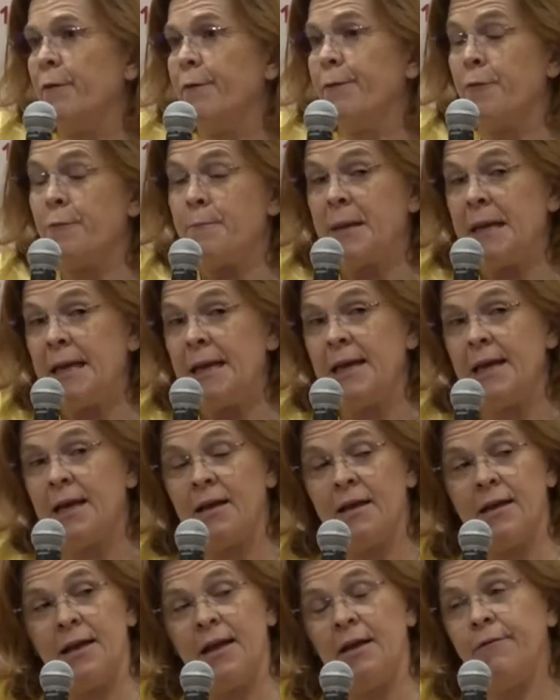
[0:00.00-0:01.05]
for me
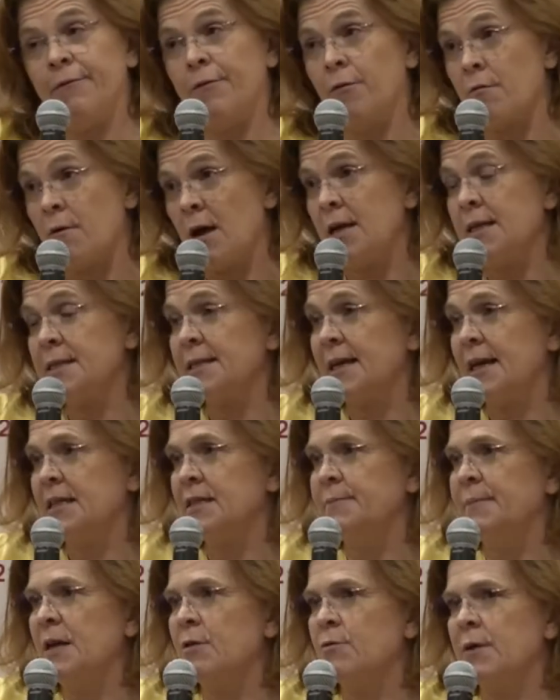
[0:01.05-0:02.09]
and for us
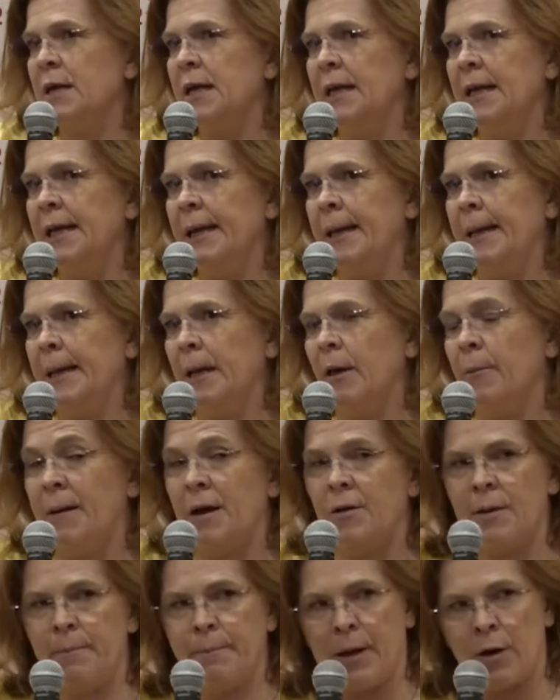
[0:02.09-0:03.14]
has been really
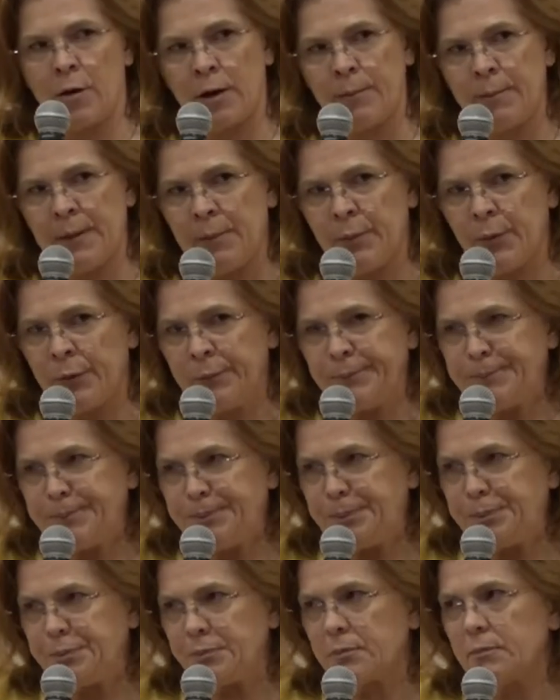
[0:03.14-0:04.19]
about empowering
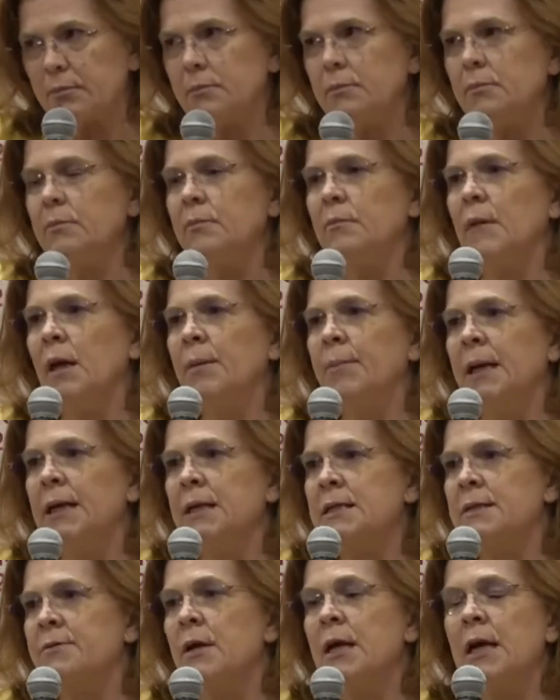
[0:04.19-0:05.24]
people,
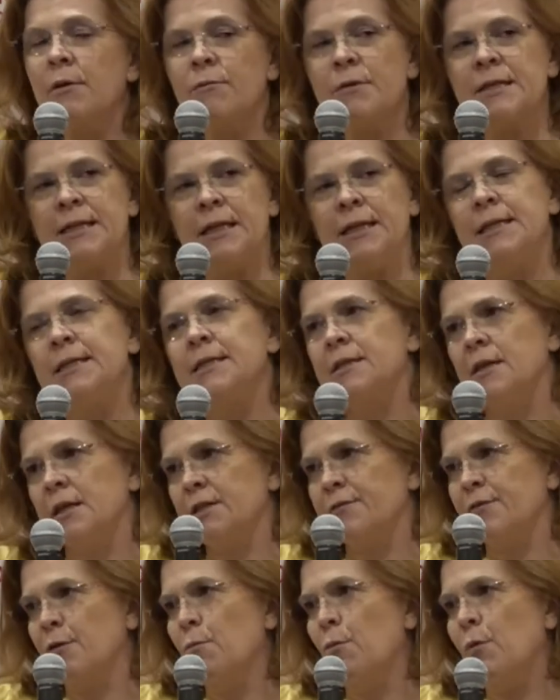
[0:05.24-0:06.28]
because resilience
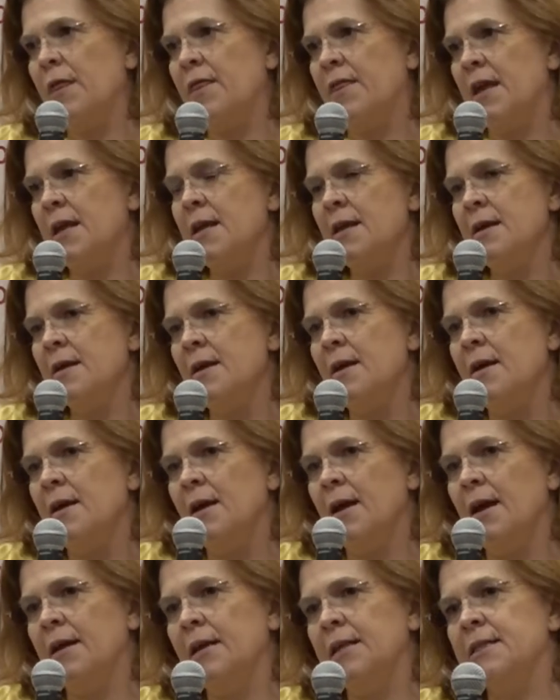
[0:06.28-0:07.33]
starts from within
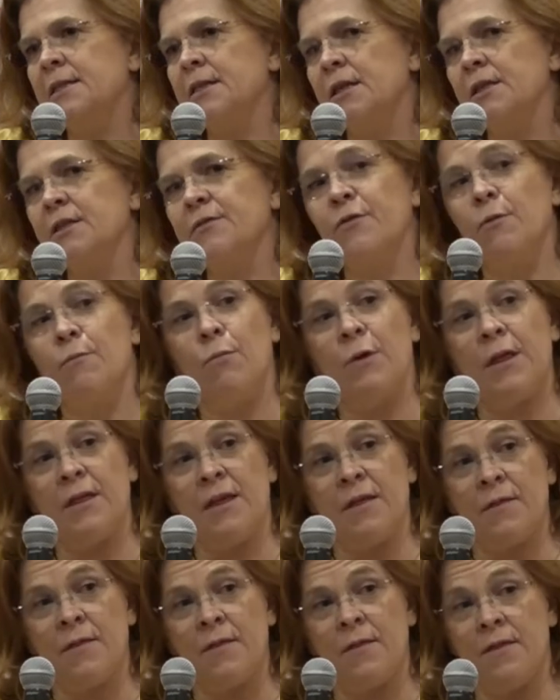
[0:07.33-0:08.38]
and it starts from
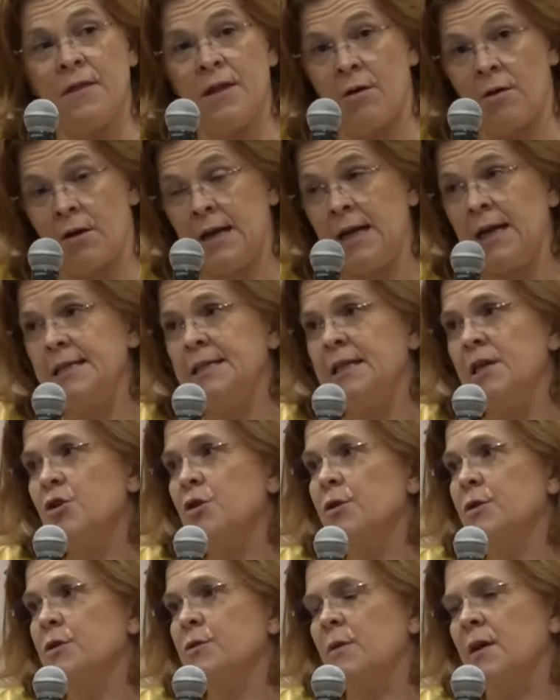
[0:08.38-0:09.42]
within the
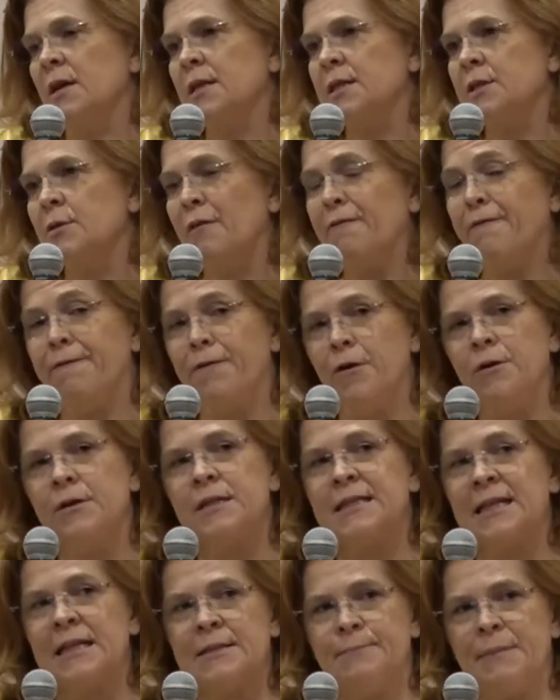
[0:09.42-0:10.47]
organization as well. So our
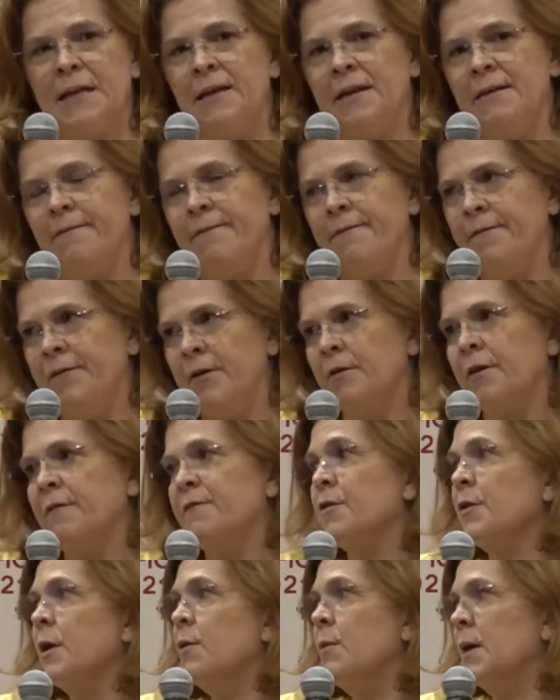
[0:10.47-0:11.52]
focus has been very,
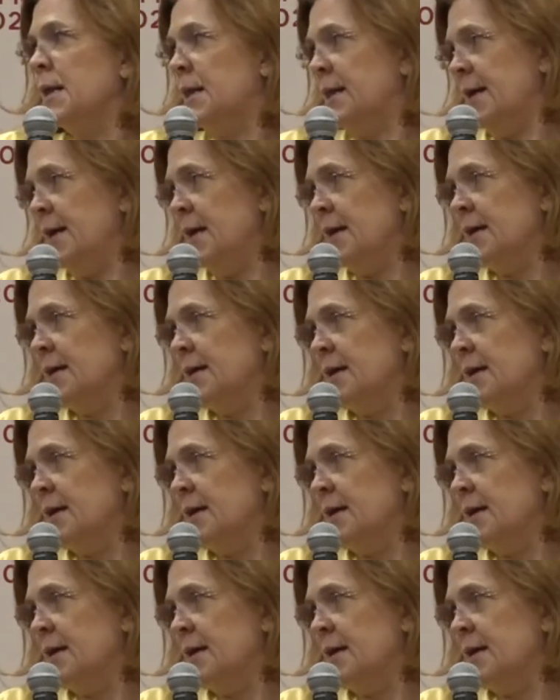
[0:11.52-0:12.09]
very quickly